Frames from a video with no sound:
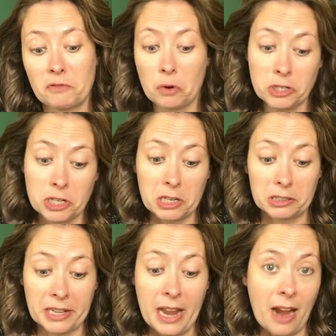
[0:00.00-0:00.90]

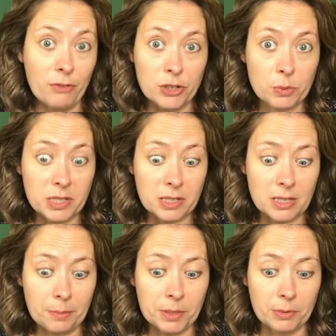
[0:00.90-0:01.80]
Fortunately, average was
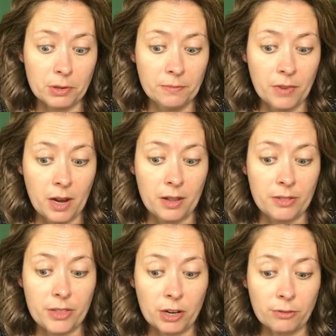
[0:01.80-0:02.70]
acceptable.
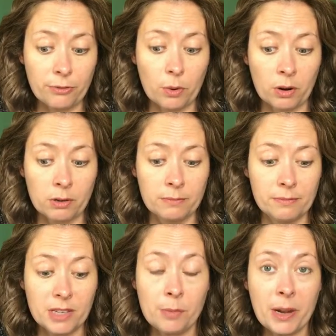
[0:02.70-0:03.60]
Therefore,
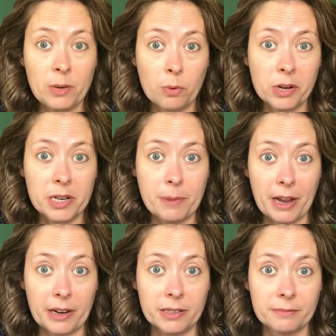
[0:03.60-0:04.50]
nobody worried
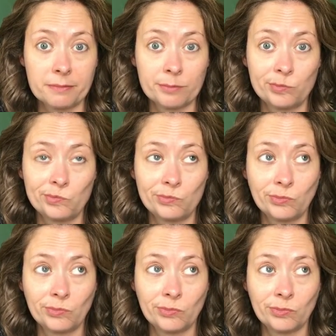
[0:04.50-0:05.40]
about it,
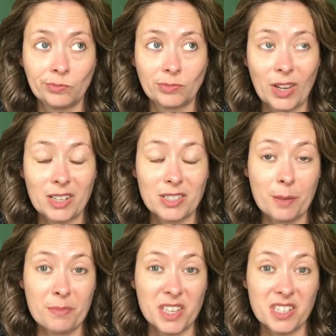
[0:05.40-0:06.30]

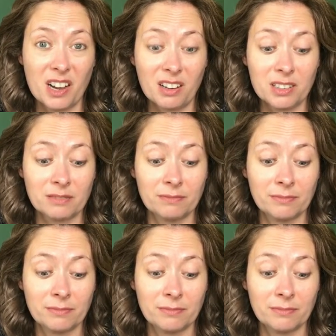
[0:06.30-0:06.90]
except the duck.